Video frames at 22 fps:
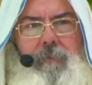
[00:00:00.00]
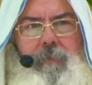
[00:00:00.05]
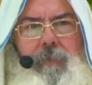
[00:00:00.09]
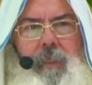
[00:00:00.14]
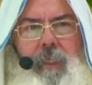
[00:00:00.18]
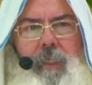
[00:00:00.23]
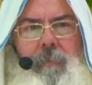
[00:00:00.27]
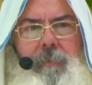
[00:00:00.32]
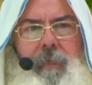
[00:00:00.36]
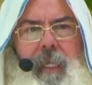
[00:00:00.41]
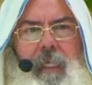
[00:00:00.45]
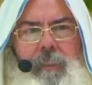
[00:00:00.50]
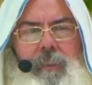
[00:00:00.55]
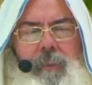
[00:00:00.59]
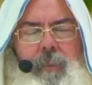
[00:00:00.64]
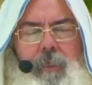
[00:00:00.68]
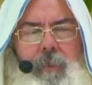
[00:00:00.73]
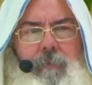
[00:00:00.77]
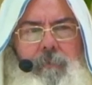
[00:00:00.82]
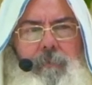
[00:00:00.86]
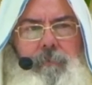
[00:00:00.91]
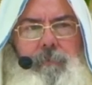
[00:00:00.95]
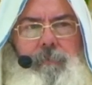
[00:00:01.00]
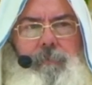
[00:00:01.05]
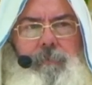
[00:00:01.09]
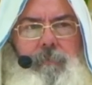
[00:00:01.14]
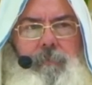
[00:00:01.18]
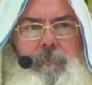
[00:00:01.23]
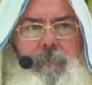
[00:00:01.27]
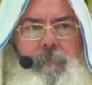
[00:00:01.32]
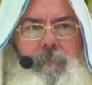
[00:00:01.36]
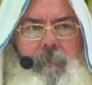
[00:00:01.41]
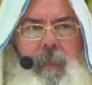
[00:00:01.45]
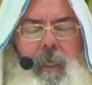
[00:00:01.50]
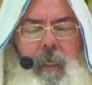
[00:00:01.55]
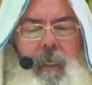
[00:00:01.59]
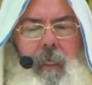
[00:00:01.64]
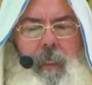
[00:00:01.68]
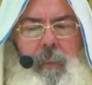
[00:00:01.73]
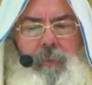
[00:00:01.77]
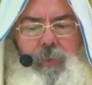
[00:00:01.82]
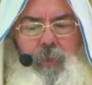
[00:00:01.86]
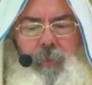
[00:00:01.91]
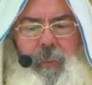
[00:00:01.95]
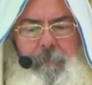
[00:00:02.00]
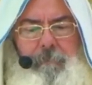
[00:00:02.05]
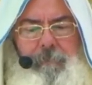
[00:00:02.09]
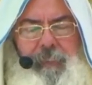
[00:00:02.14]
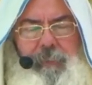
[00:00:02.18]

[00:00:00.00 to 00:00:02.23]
they fell. But